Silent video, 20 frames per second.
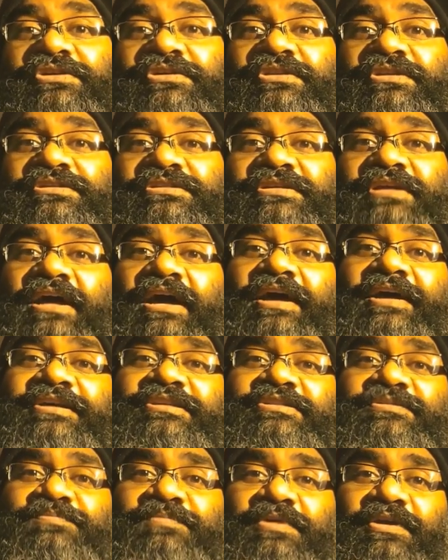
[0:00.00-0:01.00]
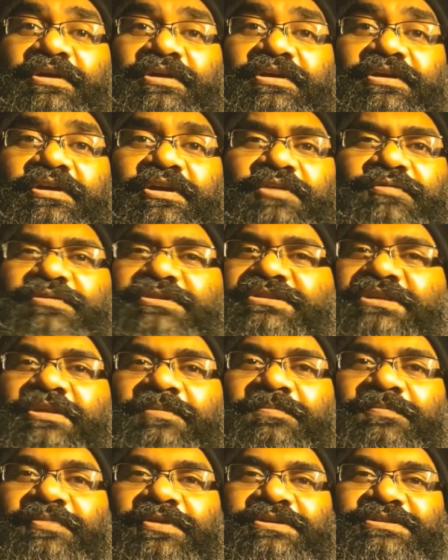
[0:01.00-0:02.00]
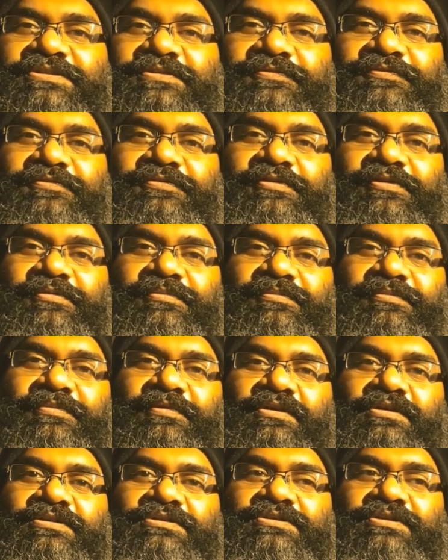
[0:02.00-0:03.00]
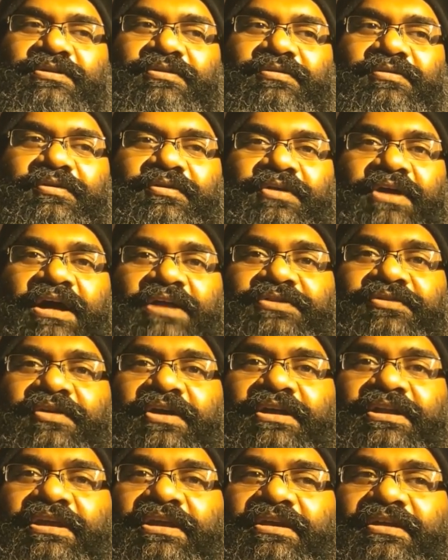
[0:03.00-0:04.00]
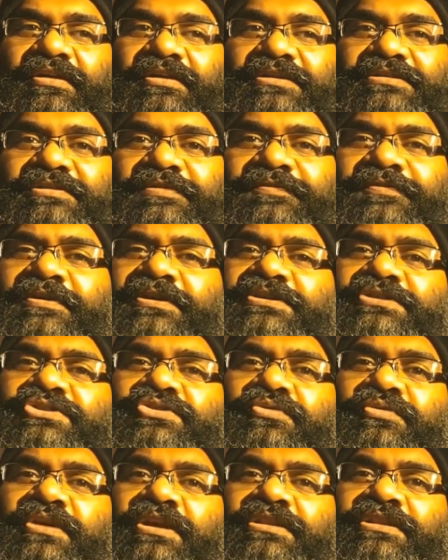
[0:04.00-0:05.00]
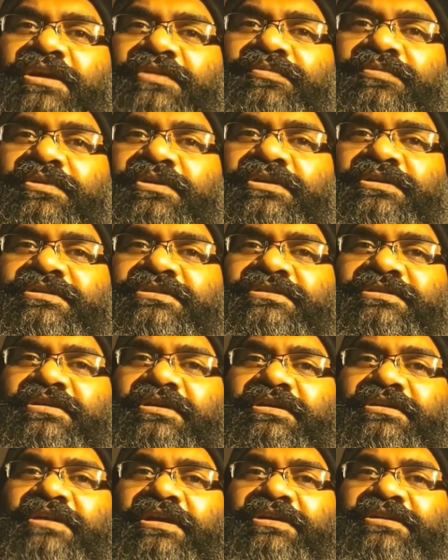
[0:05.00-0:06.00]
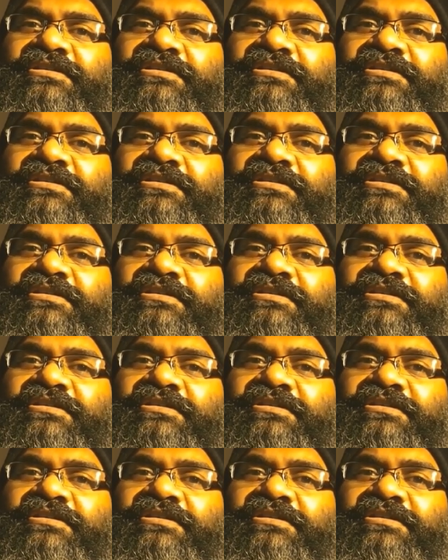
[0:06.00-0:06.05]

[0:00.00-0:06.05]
The Sky is Pink. It was an impressive film. So Raat Rani is the first story that is